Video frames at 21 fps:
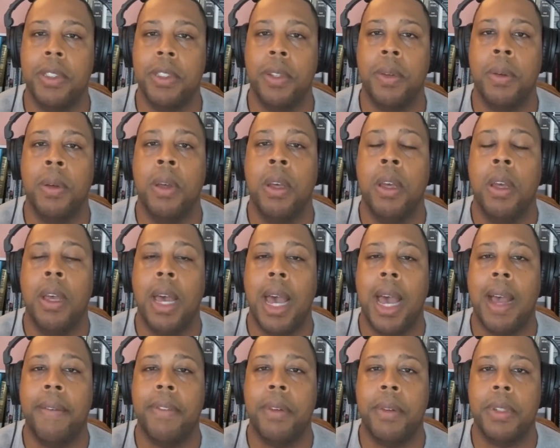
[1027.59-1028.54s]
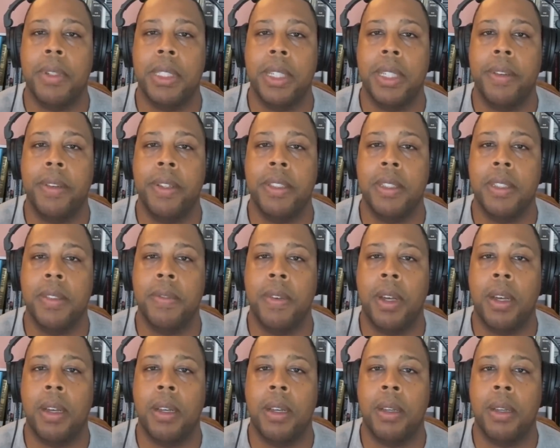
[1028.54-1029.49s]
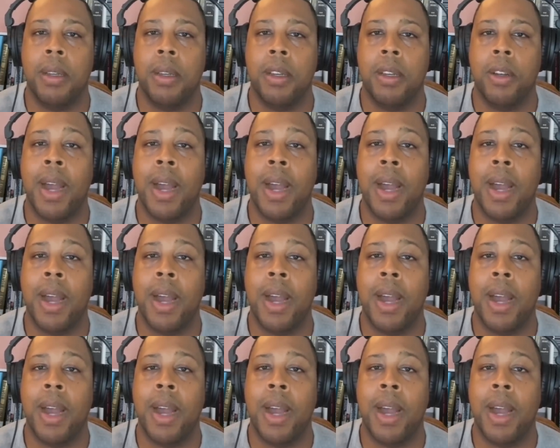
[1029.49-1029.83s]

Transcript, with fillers: So after a series of uh,